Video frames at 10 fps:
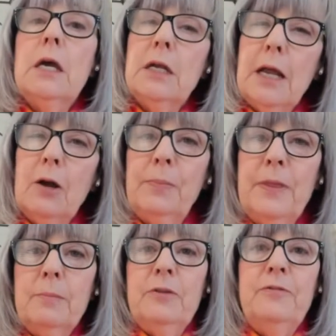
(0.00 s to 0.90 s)
And it helped
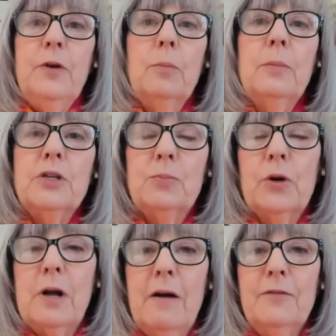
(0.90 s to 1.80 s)
them to feel much
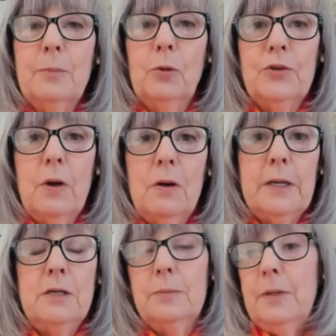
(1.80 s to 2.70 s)
more comfortable
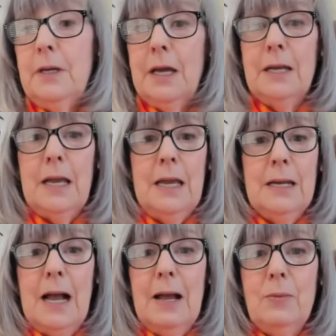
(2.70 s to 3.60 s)
talking to me. And
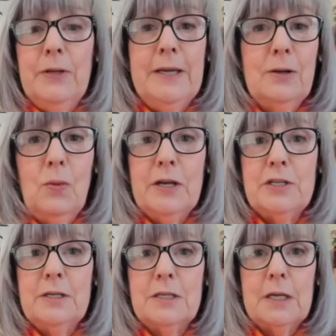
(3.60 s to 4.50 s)
I would get
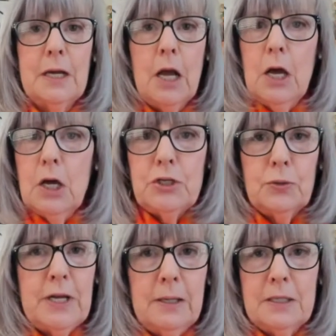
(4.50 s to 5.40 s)
questions like,
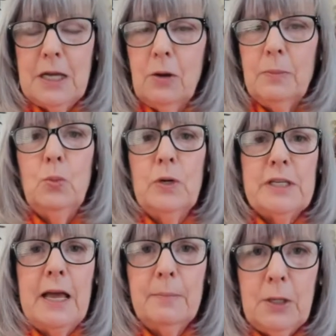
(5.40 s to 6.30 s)
so tell me, what's
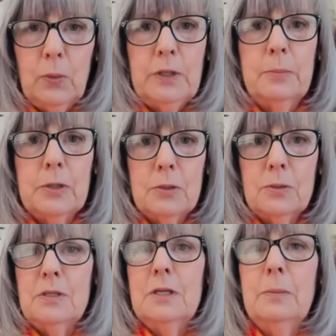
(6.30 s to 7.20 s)
happening with the
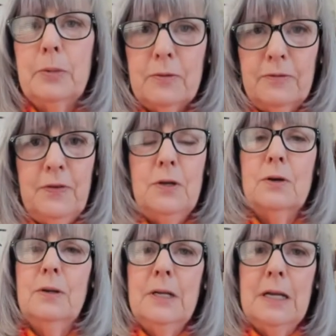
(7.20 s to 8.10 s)
birds and the bird
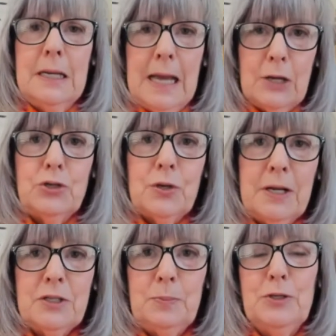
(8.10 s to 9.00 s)
feeder? And how's your
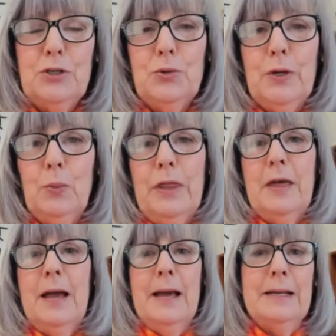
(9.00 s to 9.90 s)
husband doing with
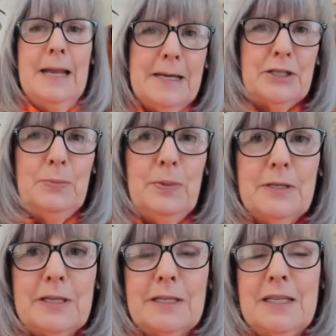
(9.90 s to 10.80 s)
that? And has he
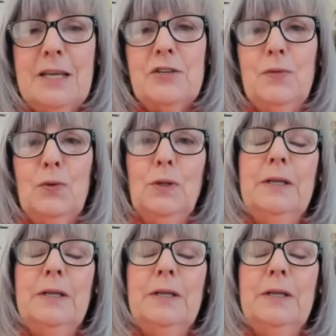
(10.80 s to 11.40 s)
been successful?